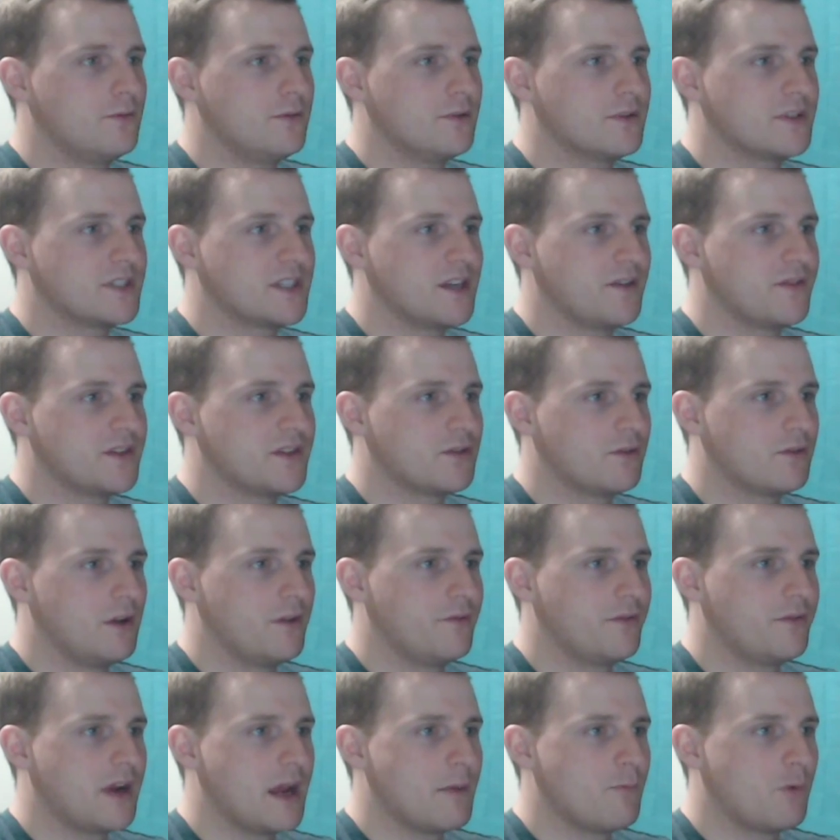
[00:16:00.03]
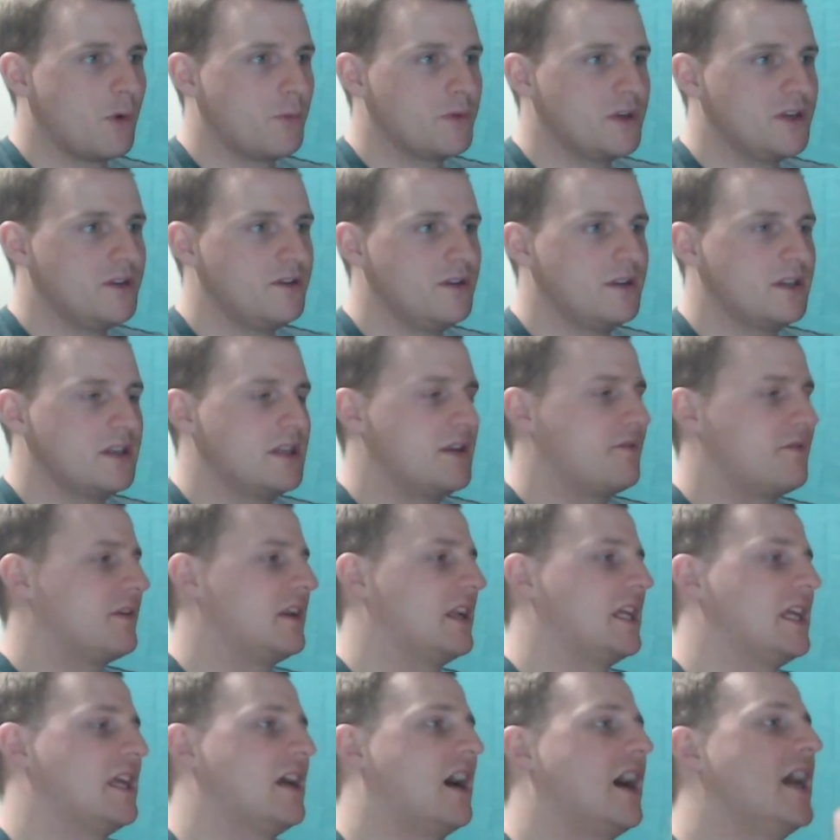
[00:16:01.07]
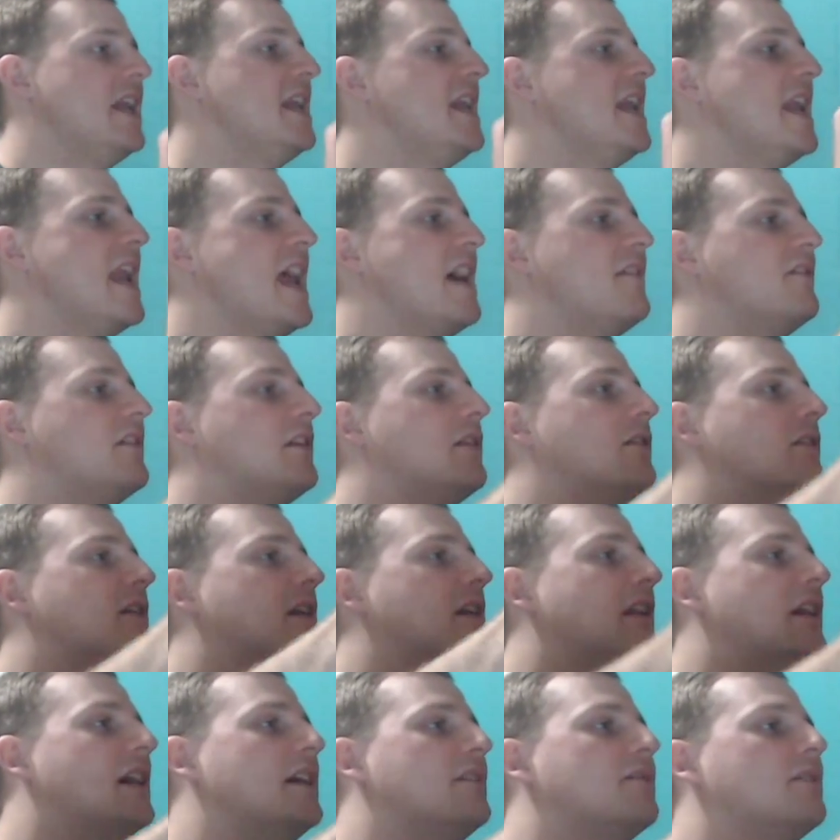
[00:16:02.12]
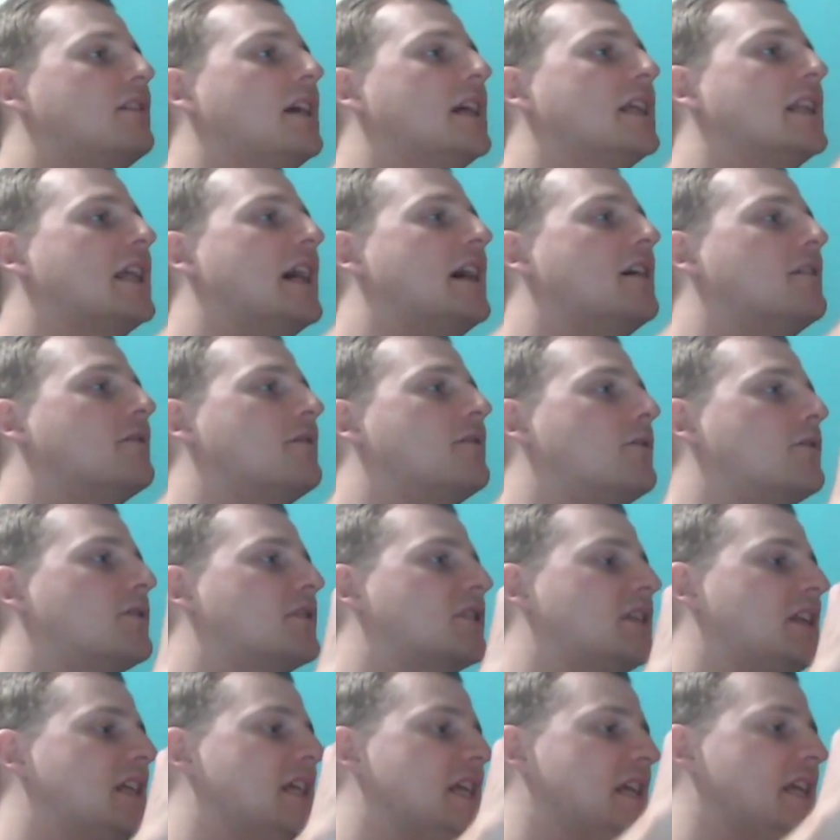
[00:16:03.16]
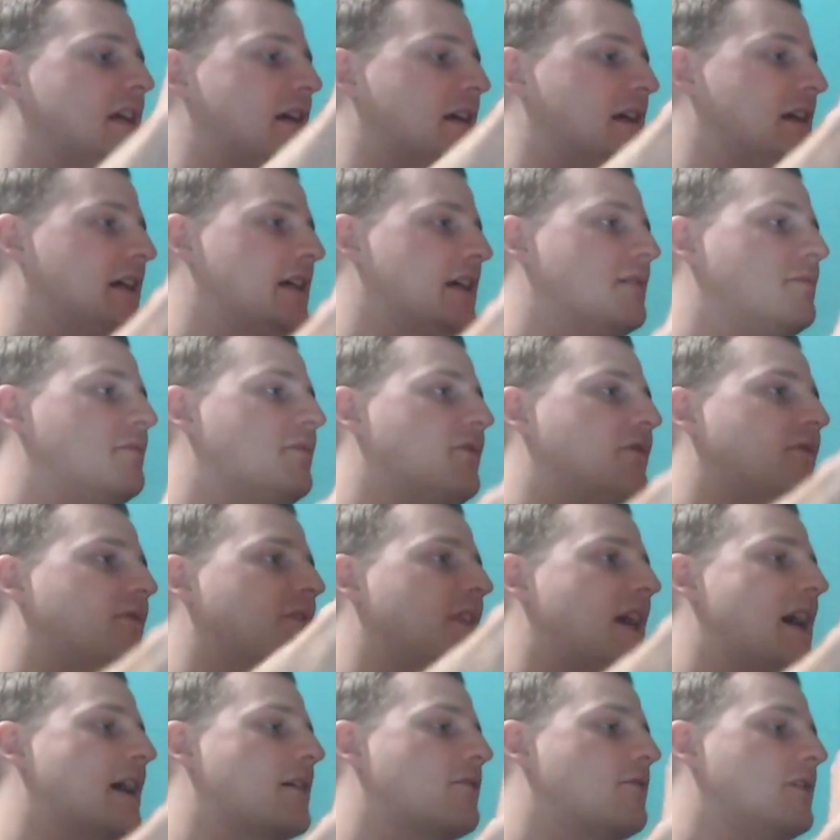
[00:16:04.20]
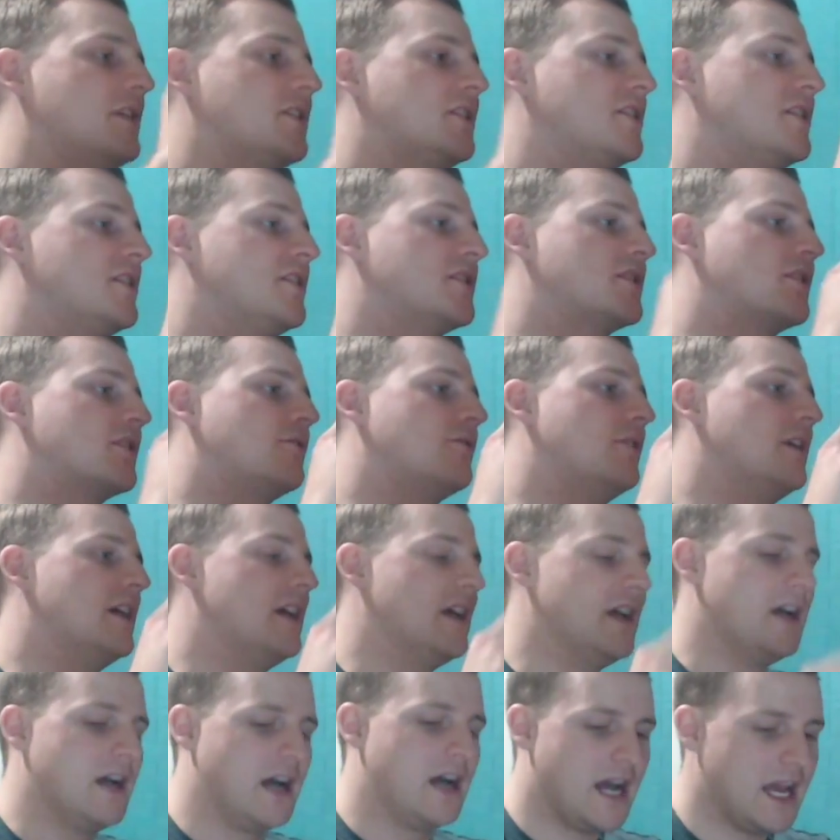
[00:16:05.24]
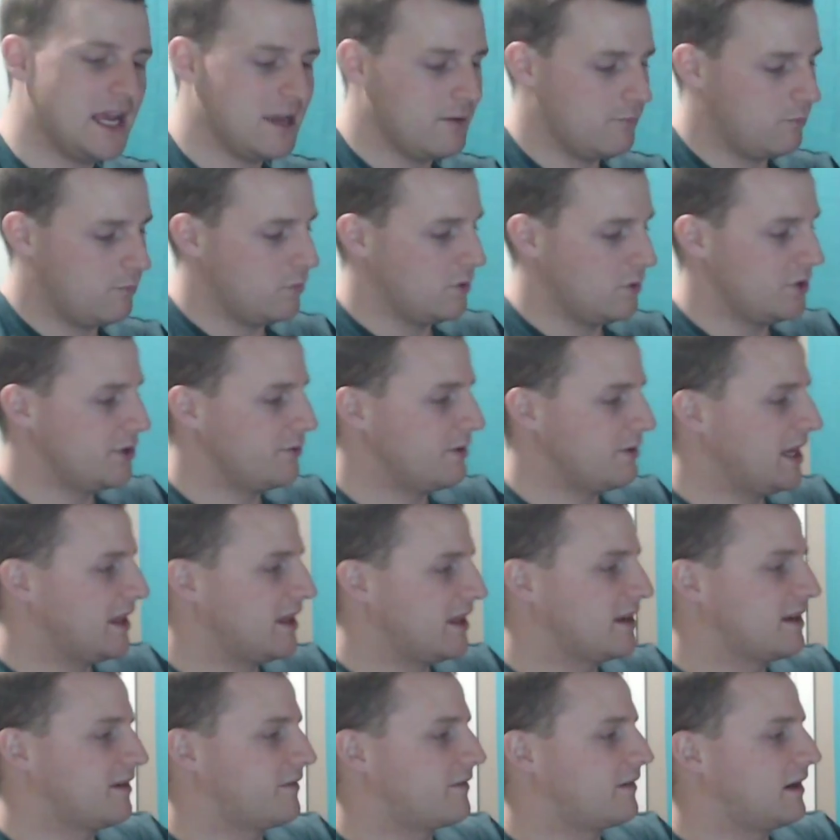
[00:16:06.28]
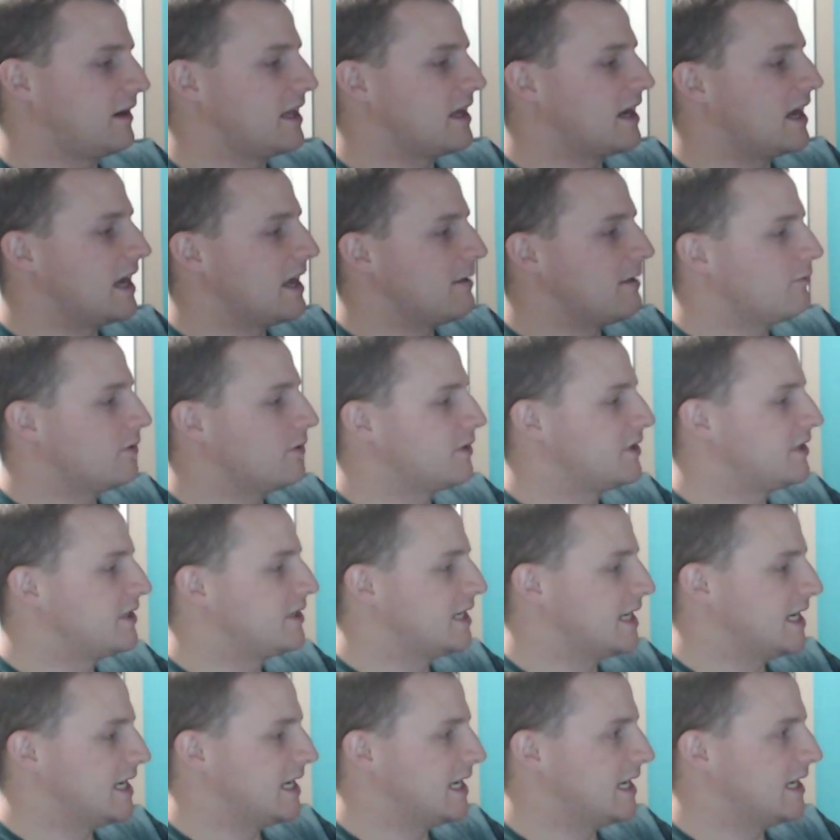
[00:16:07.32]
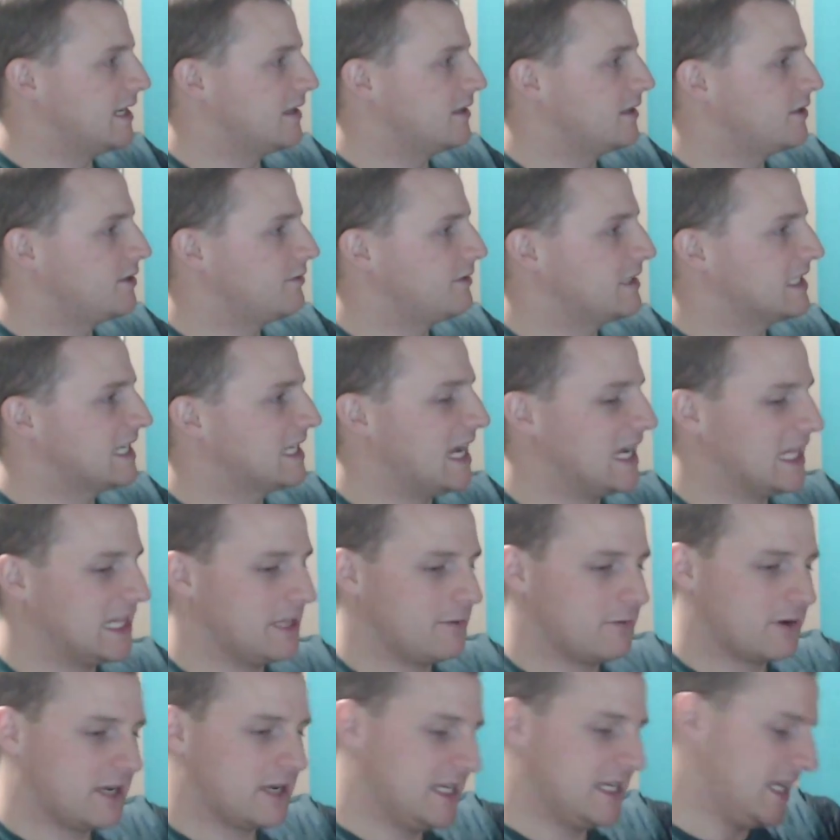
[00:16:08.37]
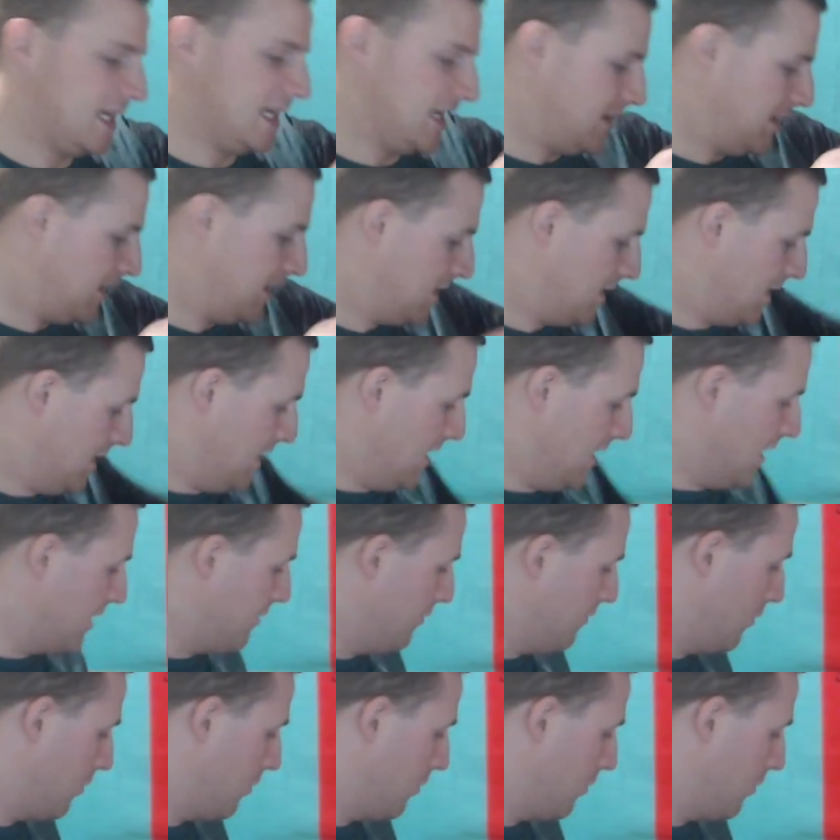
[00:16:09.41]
your service all over again, what would you do differently? I never look at life like that, unfortunately, for that question. So I wouldn't do anything differently. I would do exactly what I did. I don't